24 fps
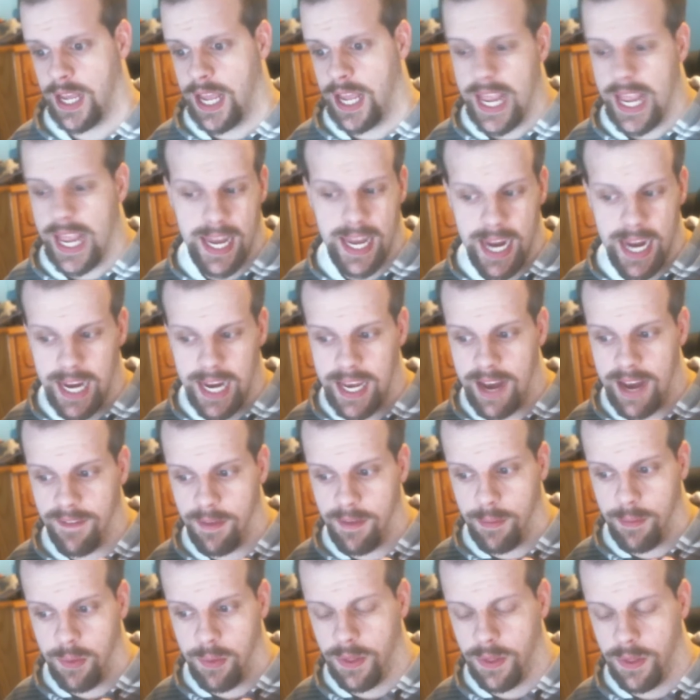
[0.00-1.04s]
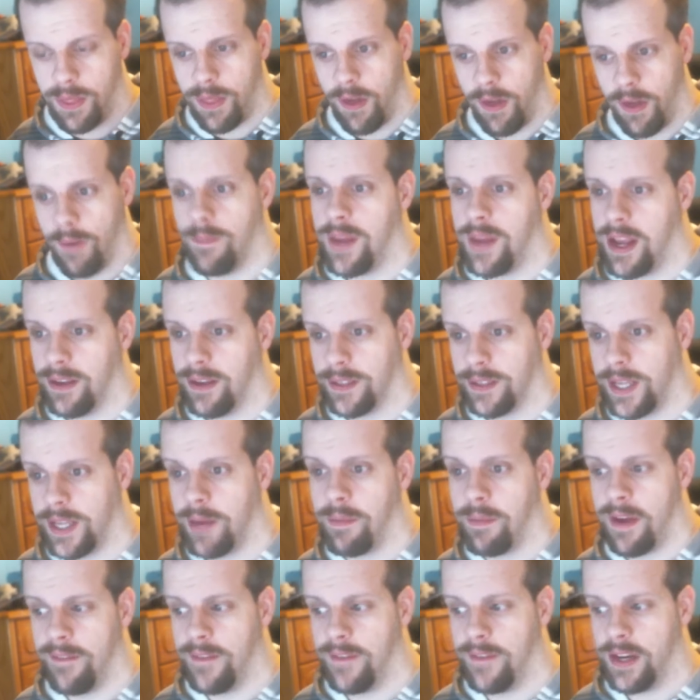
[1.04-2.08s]
And I'd never put thumbnails on my
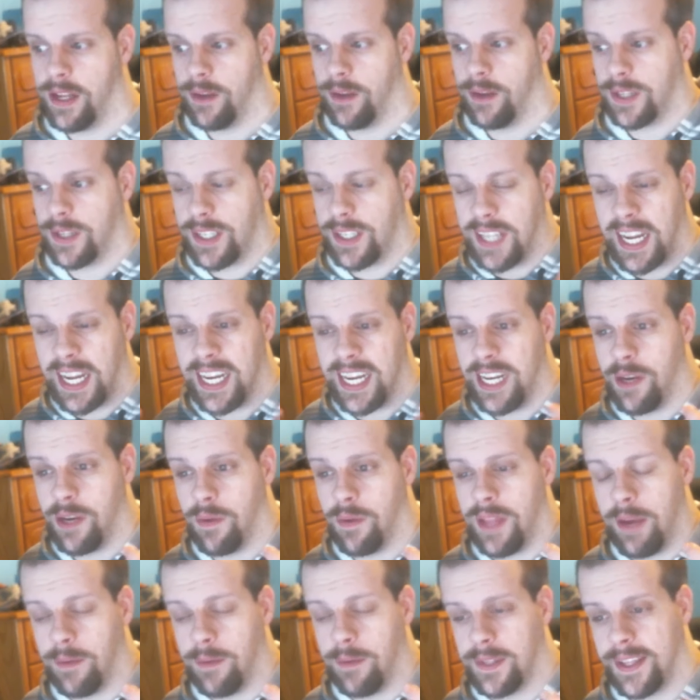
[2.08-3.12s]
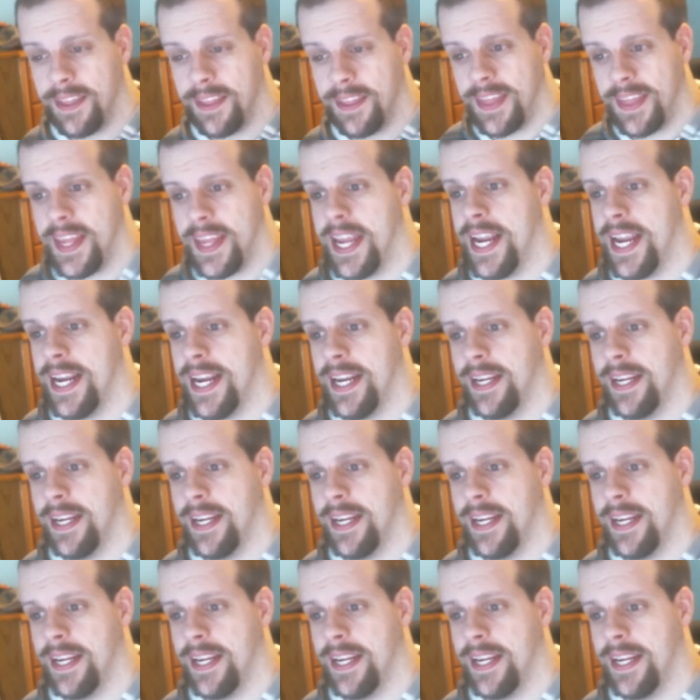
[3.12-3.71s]
videos because I didn't know that was a thing.